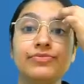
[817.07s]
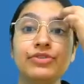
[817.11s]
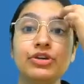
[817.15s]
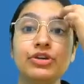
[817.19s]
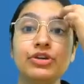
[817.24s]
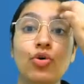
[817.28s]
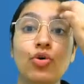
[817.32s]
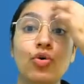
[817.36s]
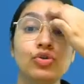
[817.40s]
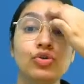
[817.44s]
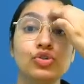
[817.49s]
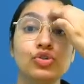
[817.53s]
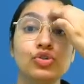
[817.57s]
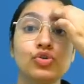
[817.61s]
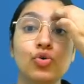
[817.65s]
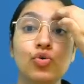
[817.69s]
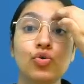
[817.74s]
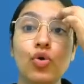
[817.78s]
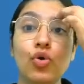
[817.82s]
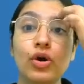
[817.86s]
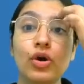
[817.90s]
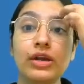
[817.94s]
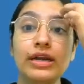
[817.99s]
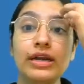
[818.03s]
We also
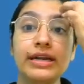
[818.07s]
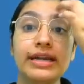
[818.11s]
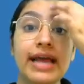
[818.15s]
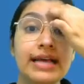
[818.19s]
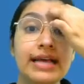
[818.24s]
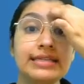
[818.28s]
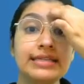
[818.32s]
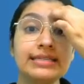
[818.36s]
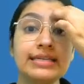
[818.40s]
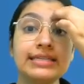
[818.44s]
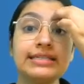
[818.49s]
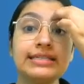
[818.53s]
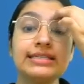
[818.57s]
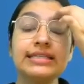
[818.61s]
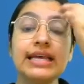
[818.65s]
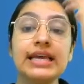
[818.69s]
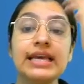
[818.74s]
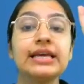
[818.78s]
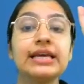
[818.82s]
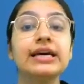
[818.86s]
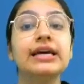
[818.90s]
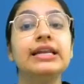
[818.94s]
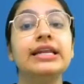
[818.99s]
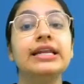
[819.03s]
call it as
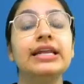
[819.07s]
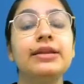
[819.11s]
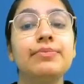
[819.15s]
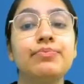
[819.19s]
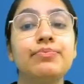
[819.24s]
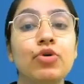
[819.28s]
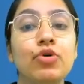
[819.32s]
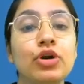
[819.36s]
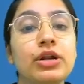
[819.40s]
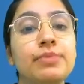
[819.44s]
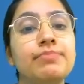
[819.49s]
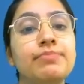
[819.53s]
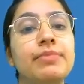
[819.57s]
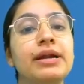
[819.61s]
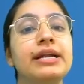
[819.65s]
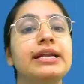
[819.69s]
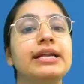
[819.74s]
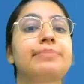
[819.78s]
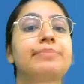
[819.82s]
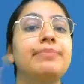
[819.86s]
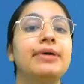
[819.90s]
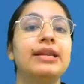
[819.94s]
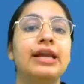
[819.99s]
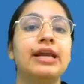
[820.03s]
single input
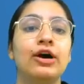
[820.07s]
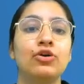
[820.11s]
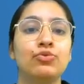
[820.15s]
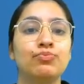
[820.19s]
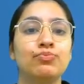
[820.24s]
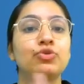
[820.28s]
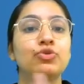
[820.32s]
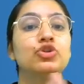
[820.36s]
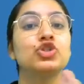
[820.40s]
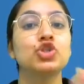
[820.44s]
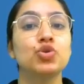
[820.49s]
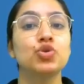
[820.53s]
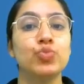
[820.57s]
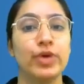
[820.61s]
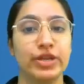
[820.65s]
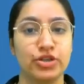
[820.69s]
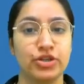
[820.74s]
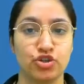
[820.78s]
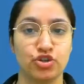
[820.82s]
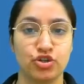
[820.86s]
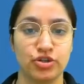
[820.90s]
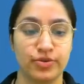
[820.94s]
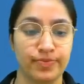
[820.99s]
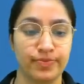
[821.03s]
multiple output
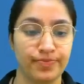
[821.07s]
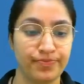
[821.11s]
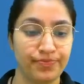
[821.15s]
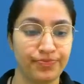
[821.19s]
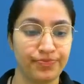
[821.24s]
switch.